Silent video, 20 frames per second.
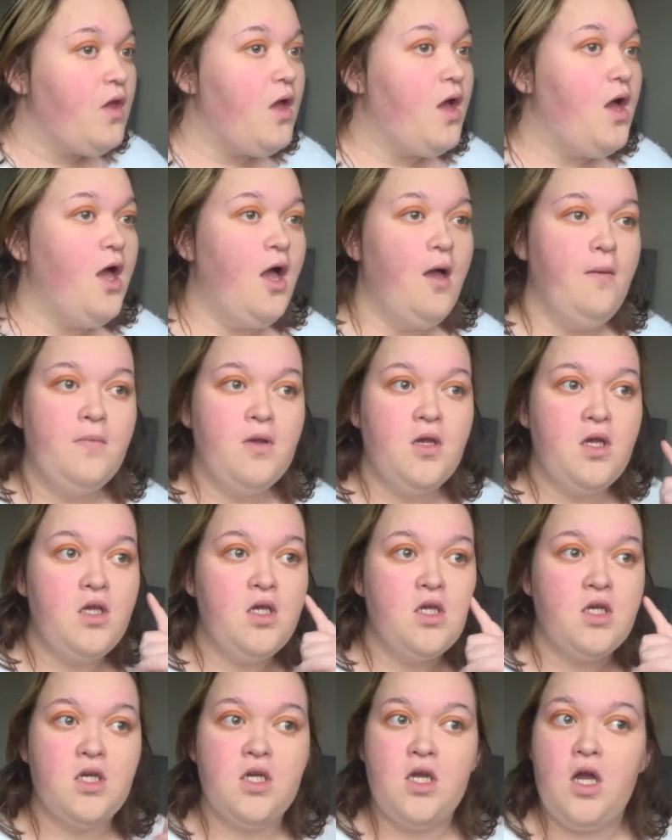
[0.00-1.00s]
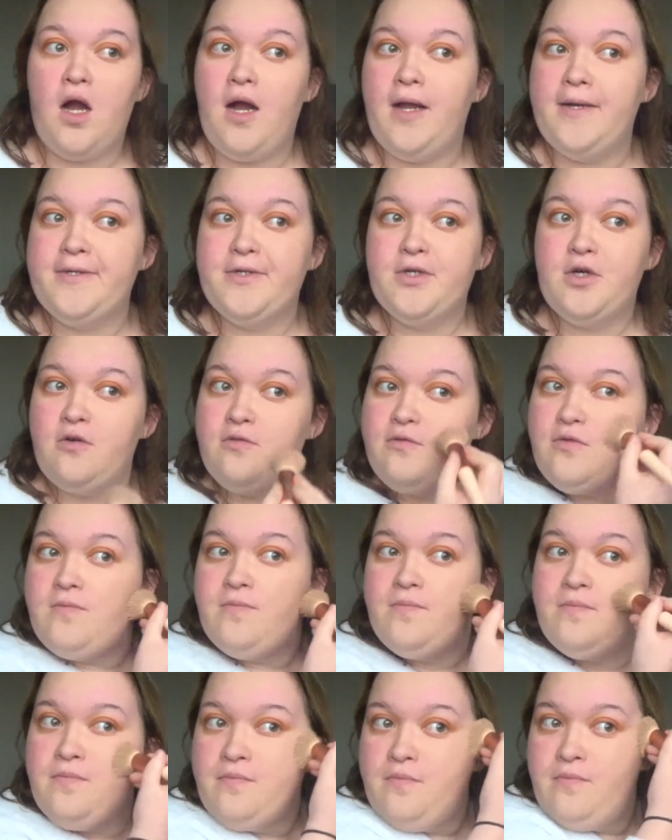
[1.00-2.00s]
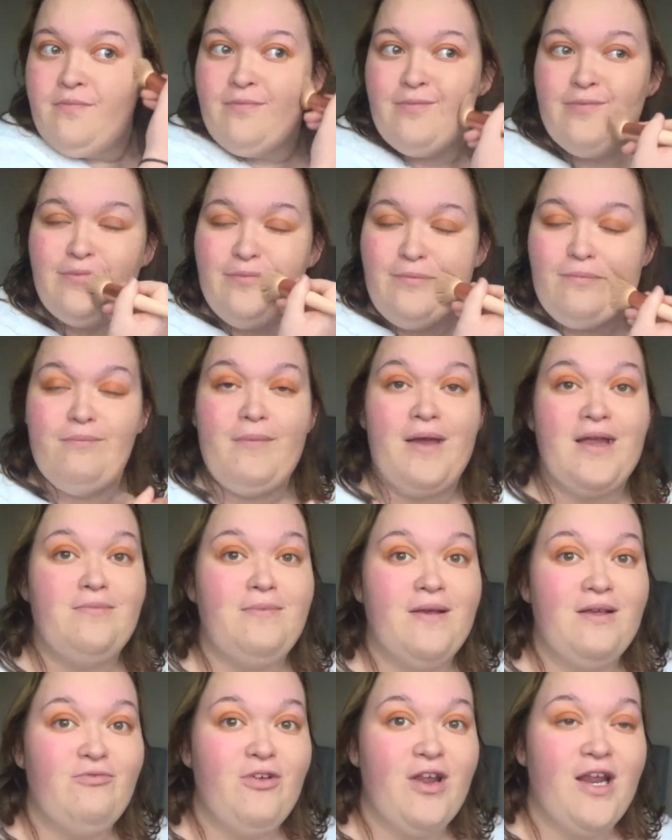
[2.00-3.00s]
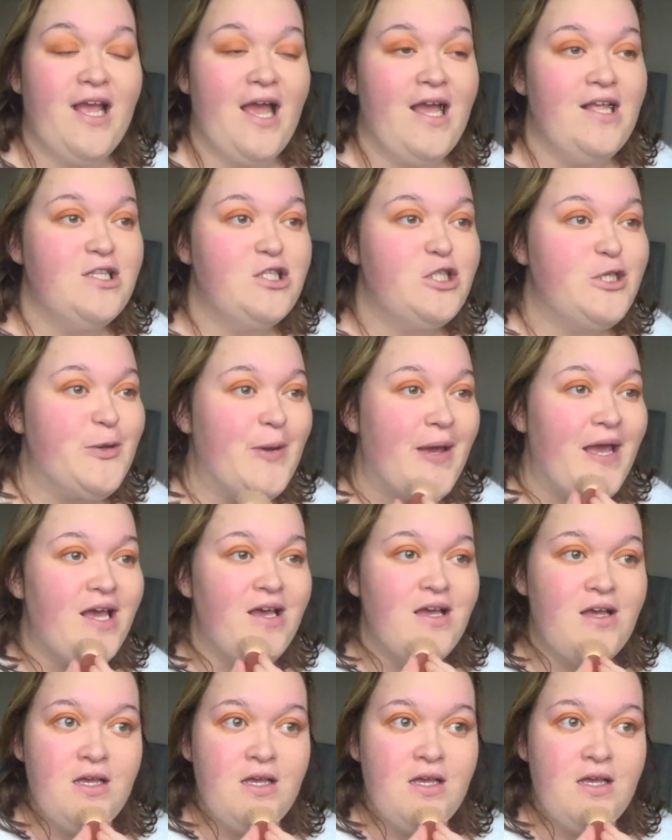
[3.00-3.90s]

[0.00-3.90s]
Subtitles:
kind of made me really get into it.